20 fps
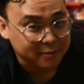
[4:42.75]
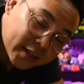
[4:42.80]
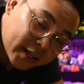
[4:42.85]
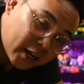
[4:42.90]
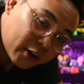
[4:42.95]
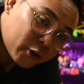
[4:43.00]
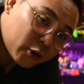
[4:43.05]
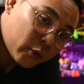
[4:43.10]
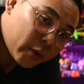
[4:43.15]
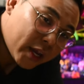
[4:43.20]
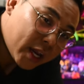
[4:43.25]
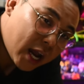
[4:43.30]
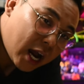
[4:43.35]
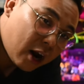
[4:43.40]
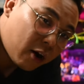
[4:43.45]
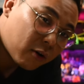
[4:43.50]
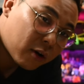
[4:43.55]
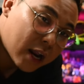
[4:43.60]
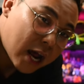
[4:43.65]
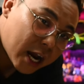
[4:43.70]
Now, knowing
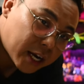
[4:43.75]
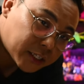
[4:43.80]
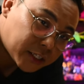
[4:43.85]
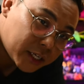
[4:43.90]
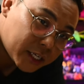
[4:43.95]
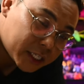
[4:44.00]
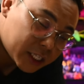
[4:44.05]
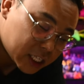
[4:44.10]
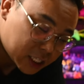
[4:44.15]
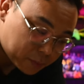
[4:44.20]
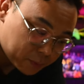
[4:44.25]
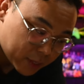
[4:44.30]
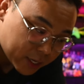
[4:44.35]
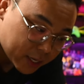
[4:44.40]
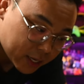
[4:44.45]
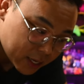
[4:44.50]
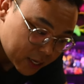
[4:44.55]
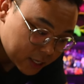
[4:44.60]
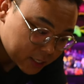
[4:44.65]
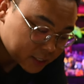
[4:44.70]
how large this
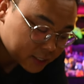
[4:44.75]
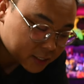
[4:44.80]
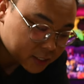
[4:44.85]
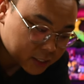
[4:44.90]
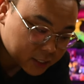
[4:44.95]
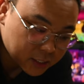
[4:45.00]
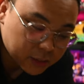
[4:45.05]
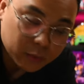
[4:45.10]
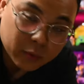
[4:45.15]
display is,